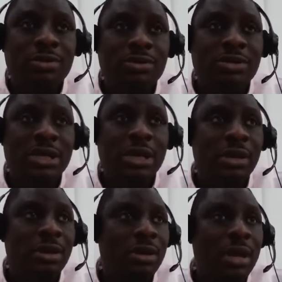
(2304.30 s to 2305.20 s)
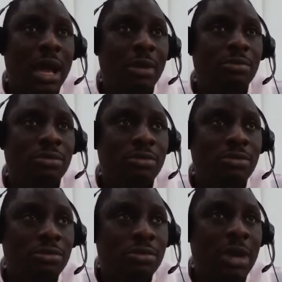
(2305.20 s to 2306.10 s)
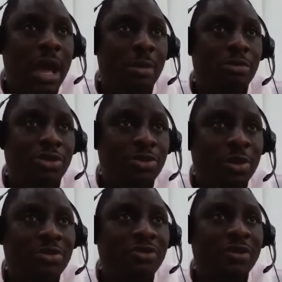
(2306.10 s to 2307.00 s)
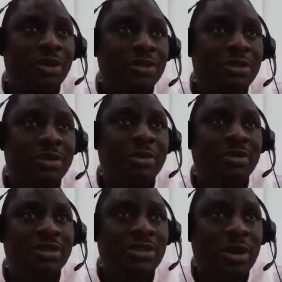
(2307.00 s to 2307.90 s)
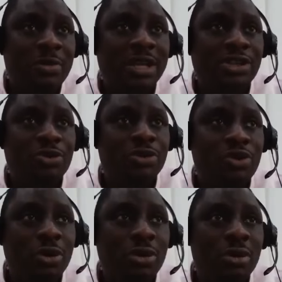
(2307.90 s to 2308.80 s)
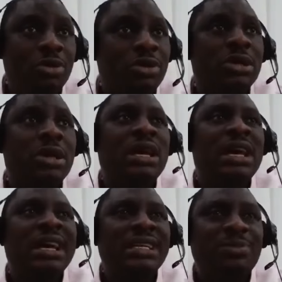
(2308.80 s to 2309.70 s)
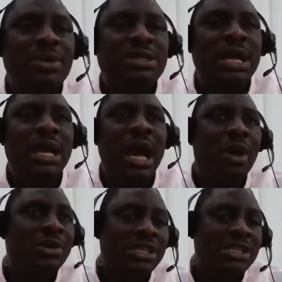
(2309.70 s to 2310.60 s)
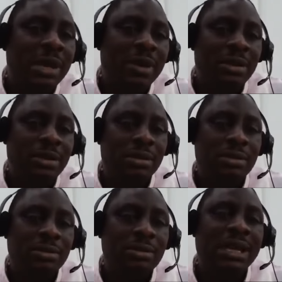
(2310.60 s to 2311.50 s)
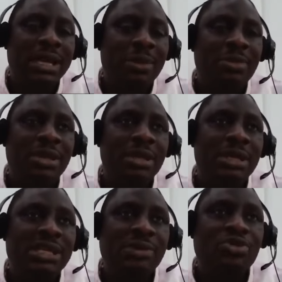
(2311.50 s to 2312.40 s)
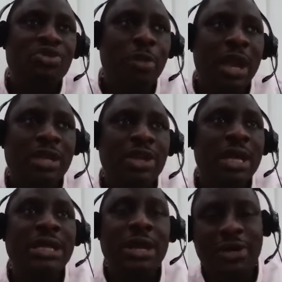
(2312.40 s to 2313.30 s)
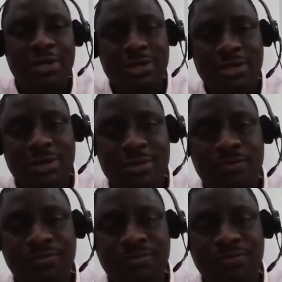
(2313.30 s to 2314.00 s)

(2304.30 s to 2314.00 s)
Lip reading: to say I'm responsible for the authority of this company. I need to know what's going on, but it's basically how the chairman and the MD is able to balance the other directors.